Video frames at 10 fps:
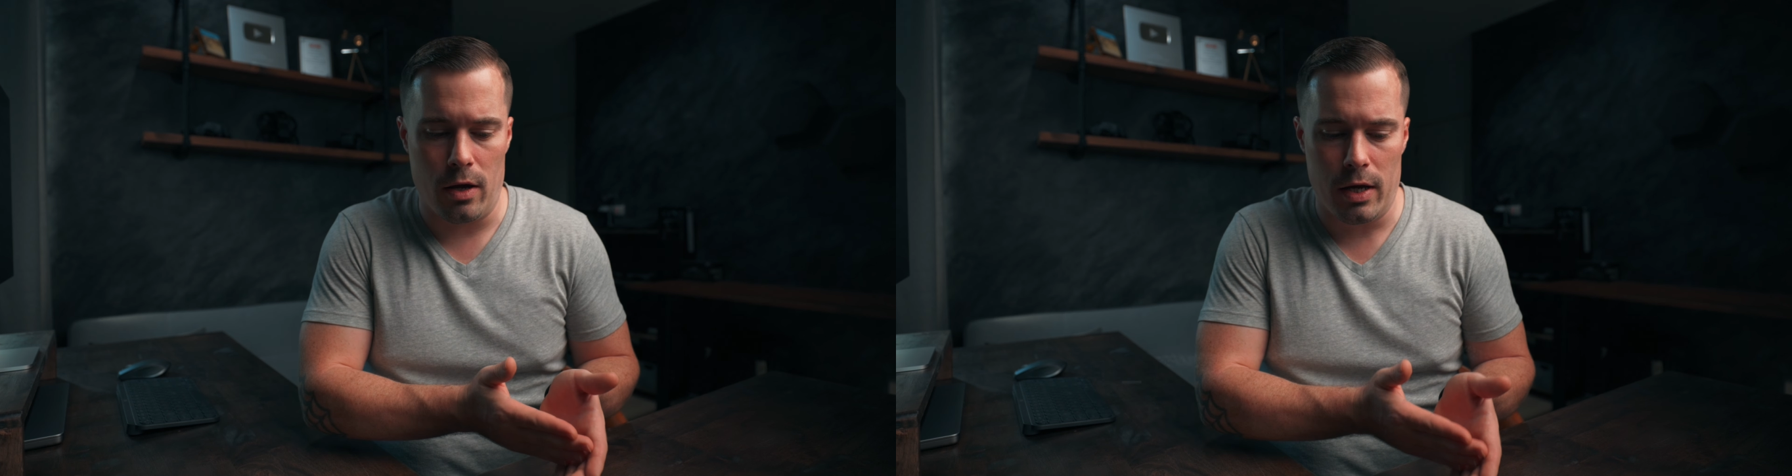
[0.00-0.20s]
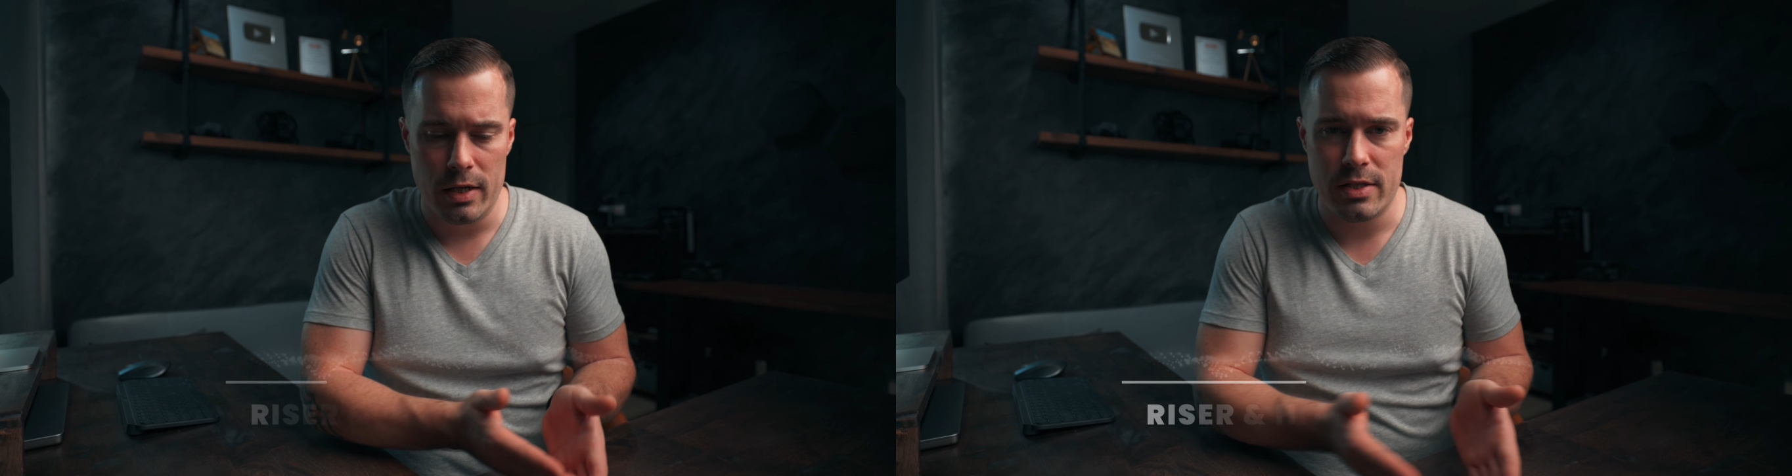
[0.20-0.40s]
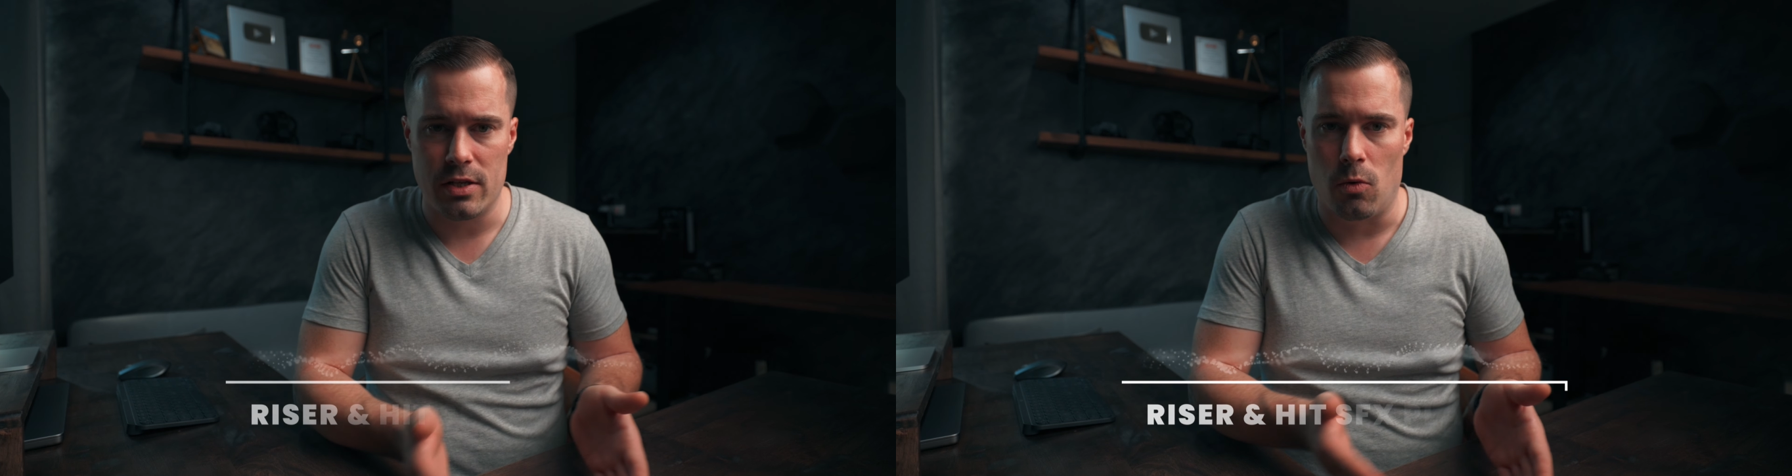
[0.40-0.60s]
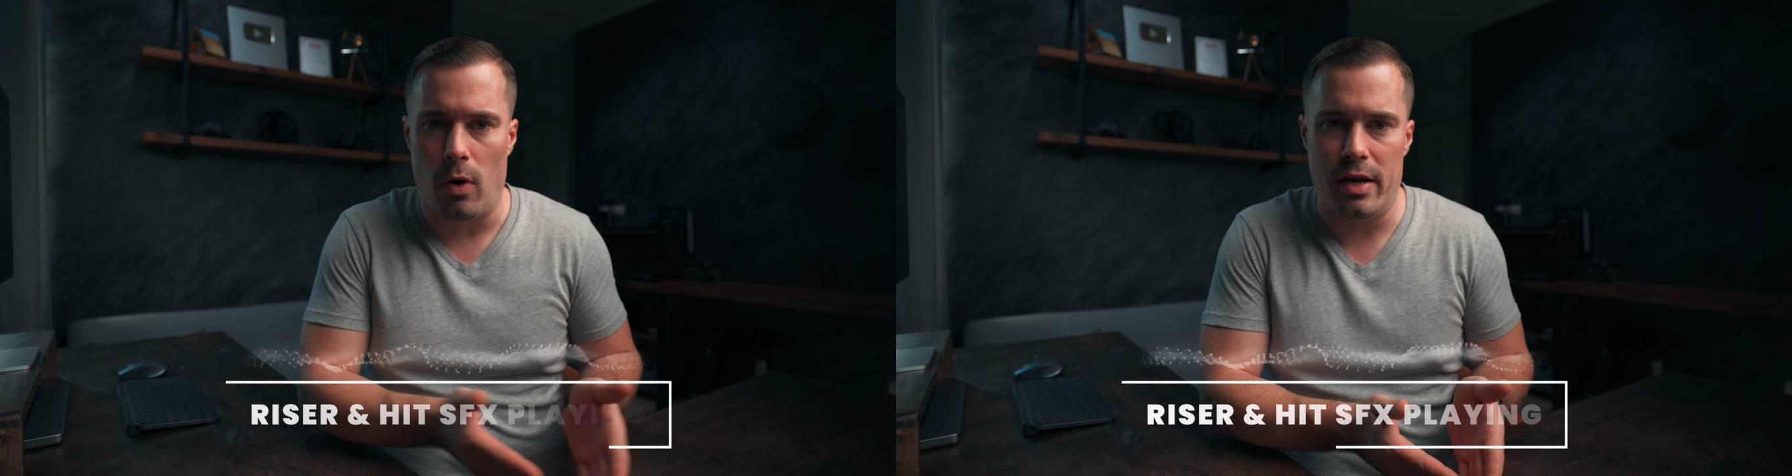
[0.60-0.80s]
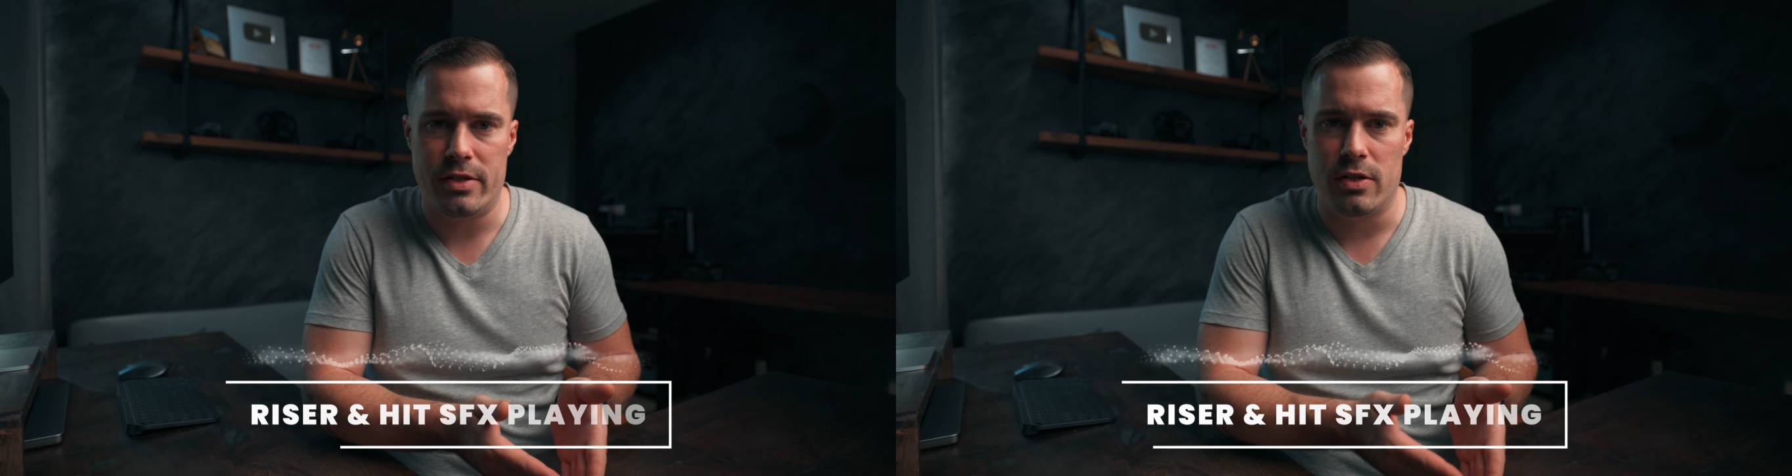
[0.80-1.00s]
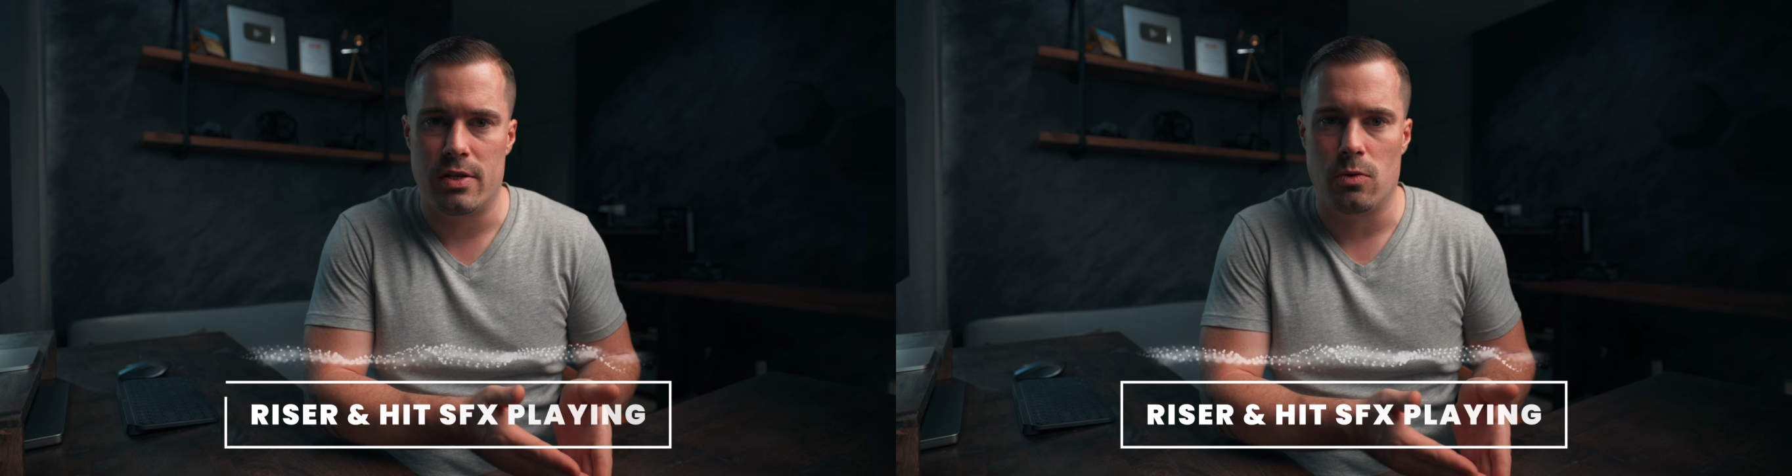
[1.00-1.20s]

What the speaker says: hits and risers